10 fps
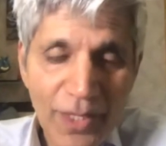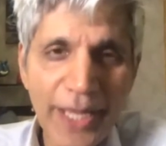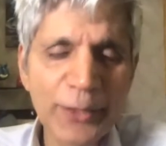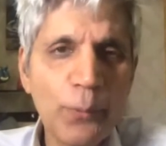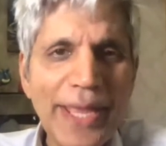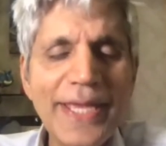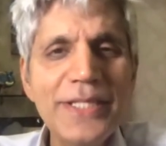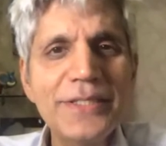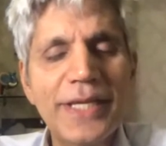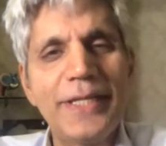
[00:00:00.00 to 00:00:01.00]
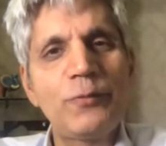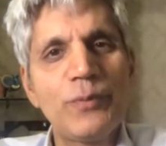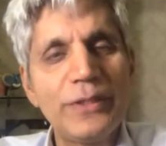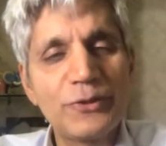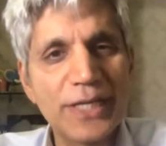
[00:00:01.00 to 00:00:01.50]
and the ways that it
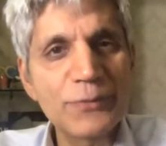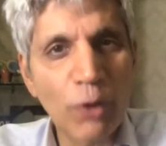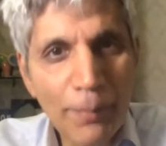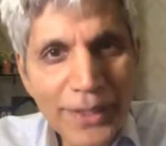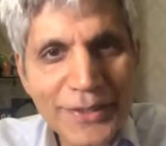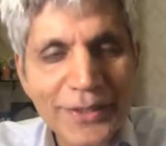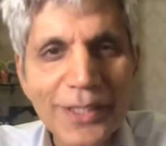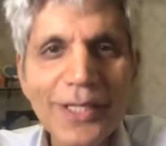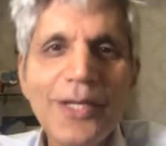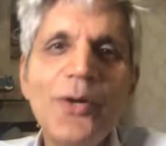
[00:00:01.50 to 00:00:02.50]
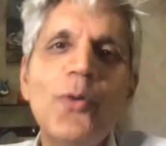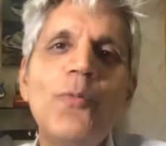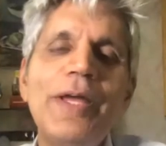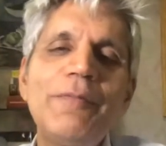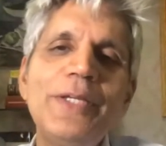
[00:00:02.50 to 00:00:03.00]
will transform us
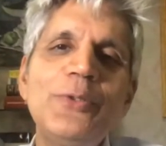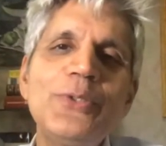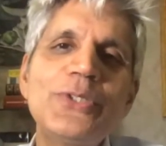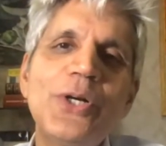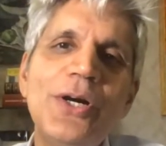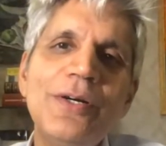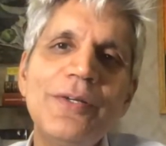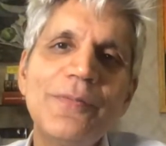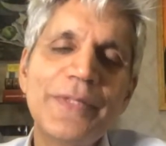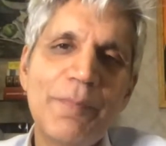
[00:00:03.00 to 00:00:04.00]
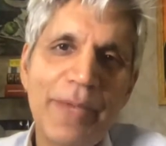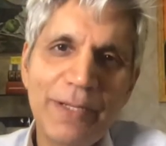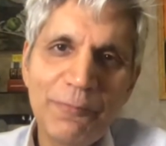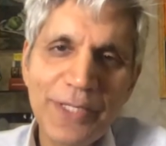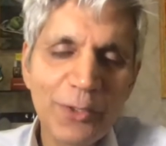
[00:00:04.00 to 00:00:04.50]
when we do so with the
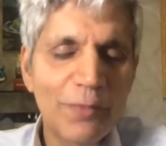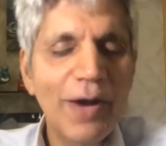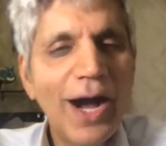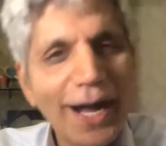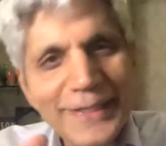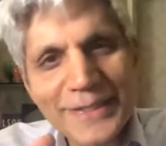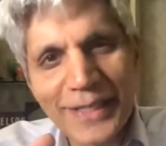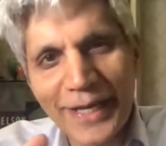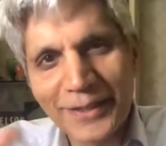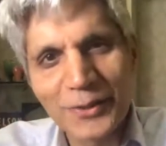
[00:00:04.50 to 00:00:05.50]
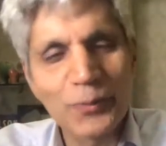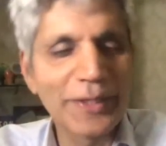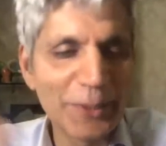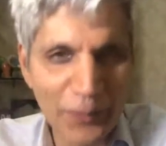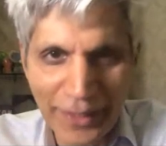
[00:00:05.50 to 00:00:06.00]
benefit of hindsight
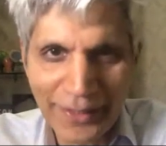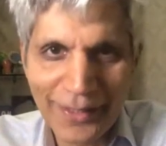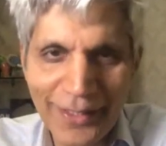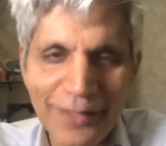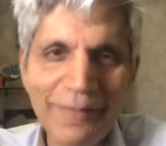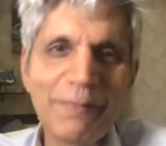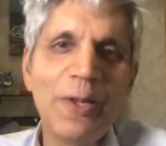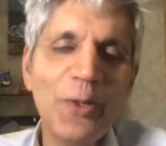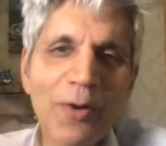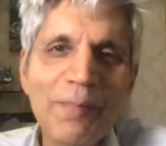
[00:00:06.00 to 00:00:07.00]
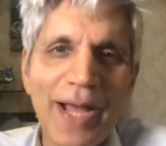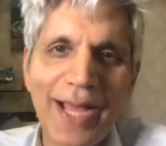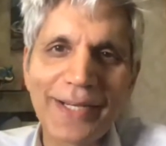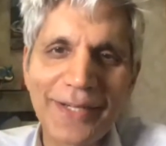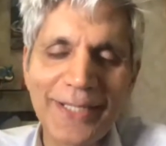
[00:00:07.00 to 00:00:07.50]
2020. When we look
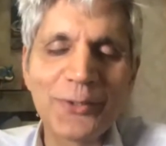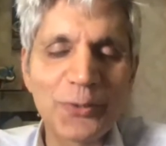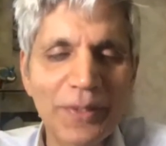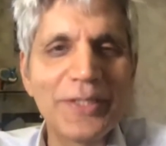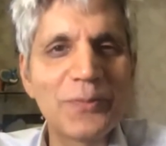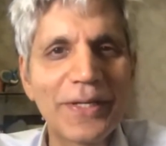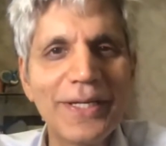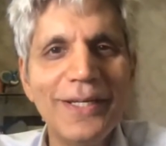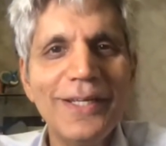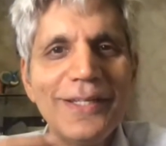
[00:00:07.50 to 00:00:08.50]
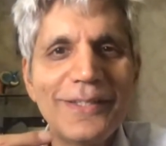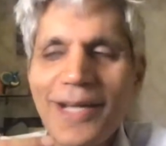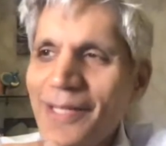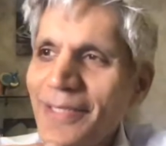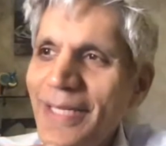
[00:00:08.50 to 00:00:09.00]
back, right, to 2020,
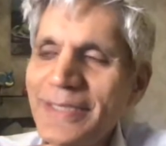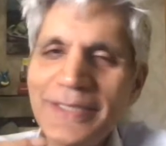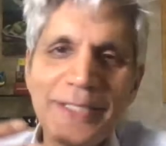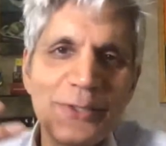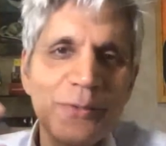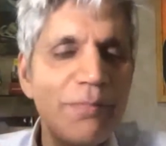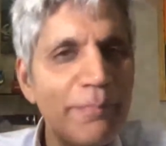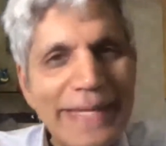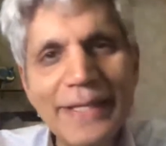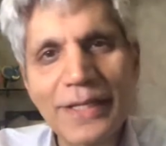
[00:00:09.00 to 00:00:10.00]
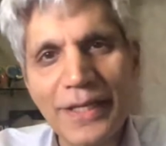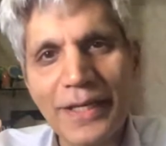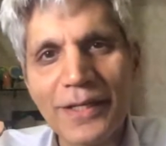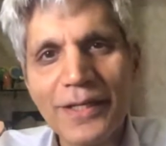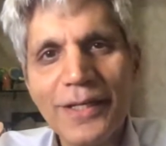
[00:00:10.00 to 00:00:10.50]
rather than seek to
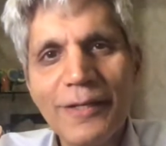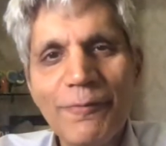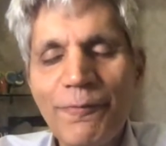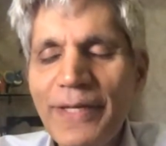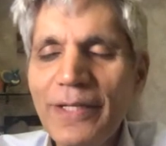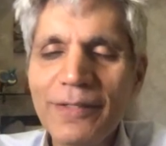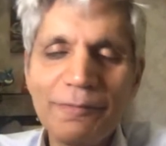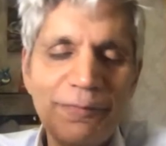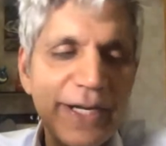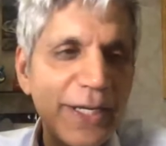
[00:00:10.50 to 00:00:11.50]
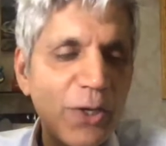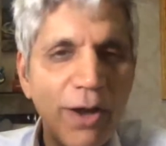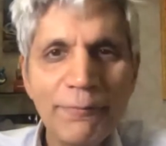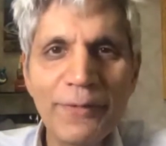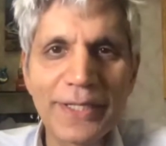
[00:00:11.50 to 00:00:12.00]
immediately feel very
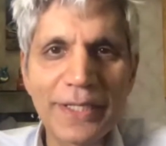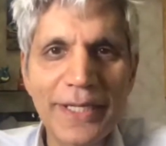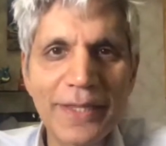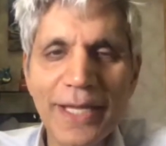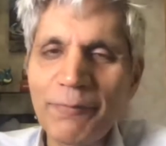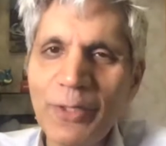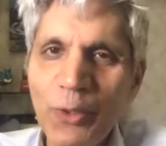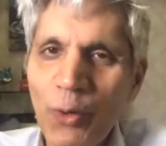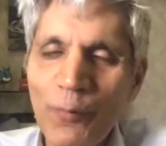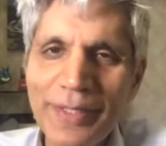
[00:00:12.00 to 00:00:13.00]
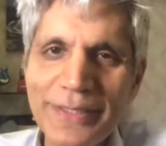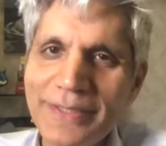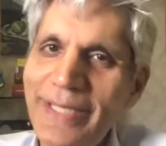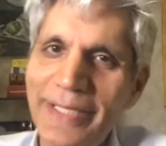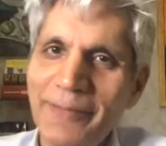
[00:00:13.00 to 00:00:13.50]
confidently that we know where this
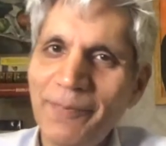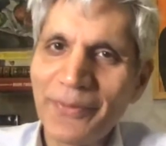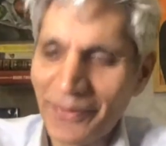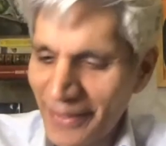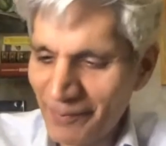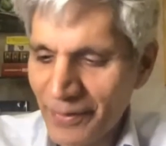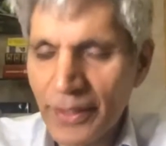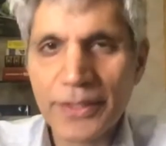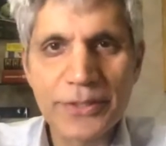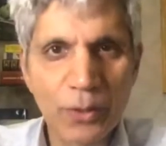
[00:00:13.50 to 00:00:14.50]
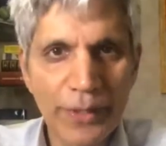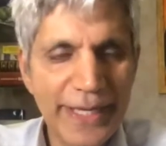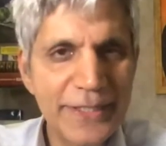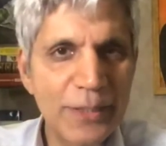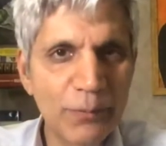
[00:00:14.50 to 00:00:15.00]
is headed, all right? So
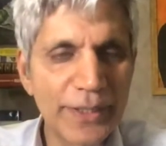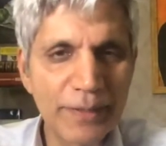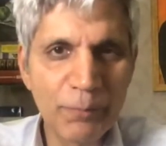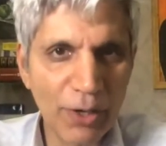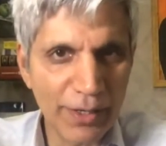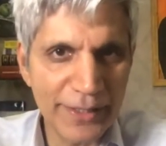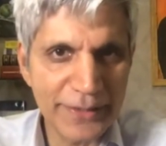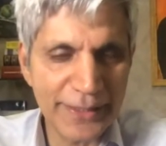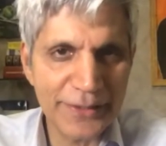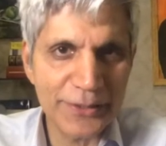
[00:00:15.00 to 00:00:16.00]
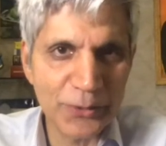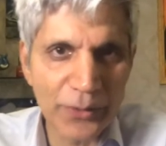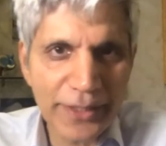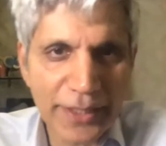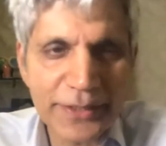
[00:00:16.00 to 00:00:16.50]
it's a work in progress. It's a
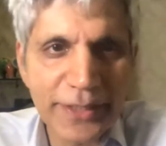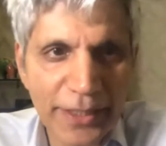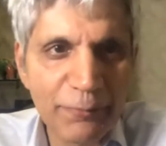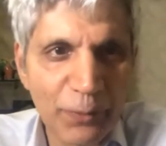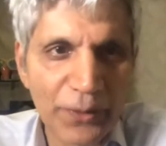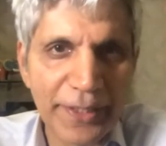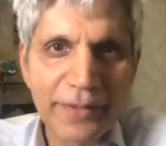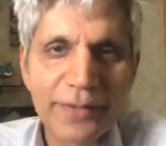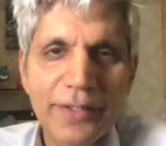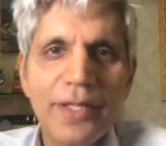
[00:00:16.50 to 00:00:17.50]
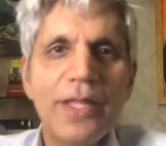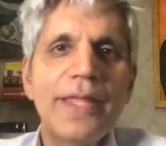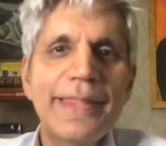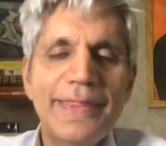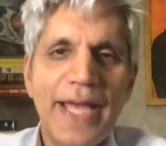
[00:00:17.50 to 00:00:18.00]
story that is still unfolding.
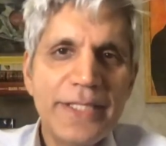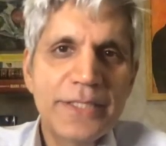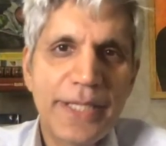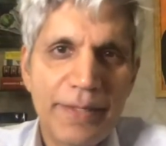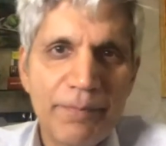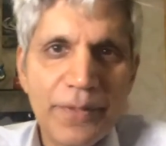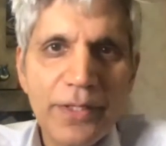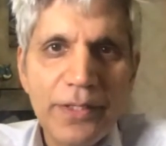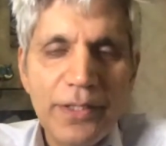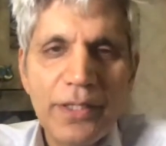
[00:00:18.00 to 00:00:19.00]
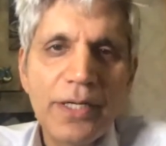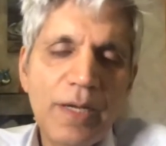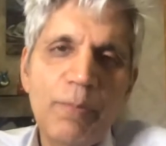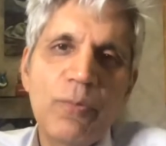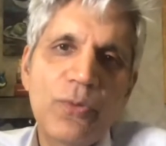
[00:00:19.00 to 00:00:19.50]
That said, here are a
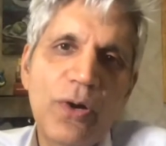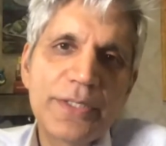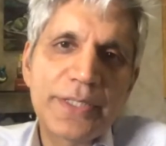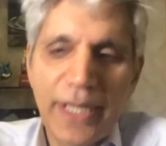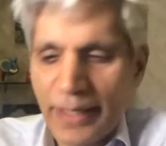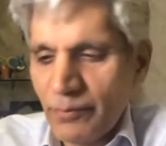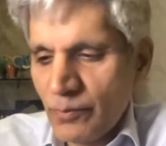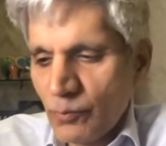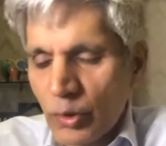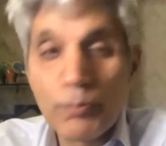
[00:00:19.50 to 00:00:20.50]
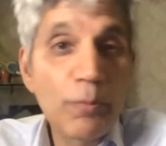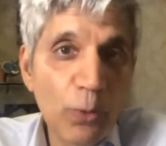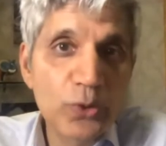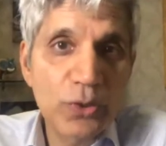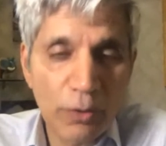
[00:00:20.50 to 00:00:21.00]
couple of thoughts that I want to
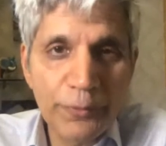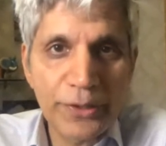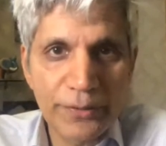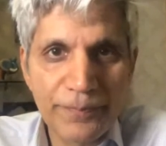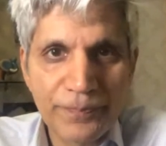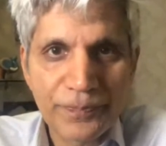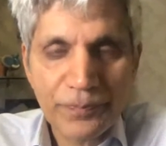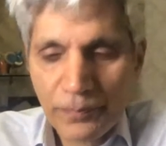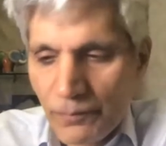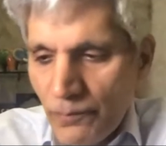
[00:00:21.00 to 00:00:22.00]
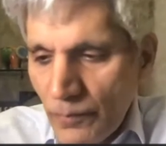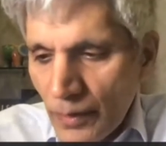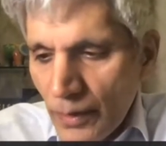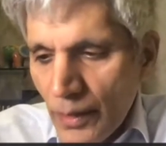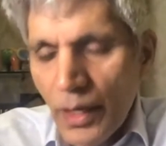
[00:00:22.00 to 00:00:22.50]
propose and offer to you.
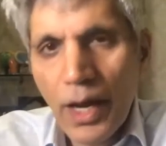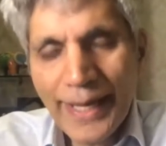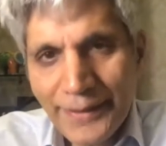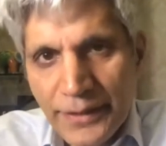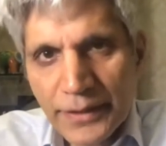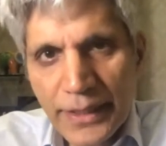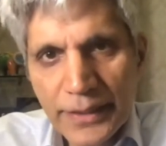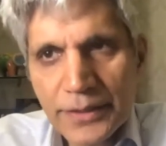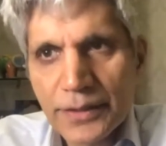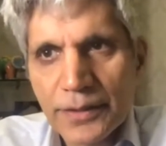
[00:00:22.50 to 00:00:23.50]
I think that